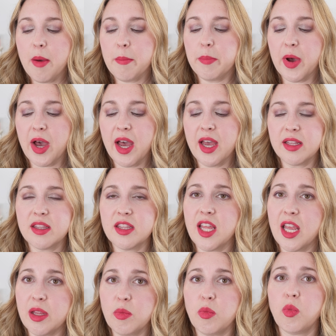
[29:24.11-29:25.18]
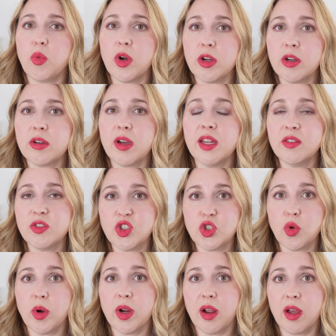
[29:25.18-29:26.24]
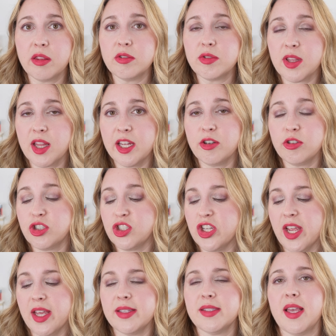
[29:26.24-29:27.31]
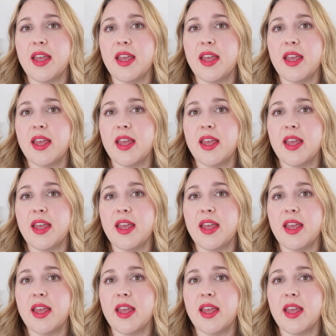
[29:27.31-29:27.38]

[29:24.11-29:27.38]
but they were kind of short on those lighter shades,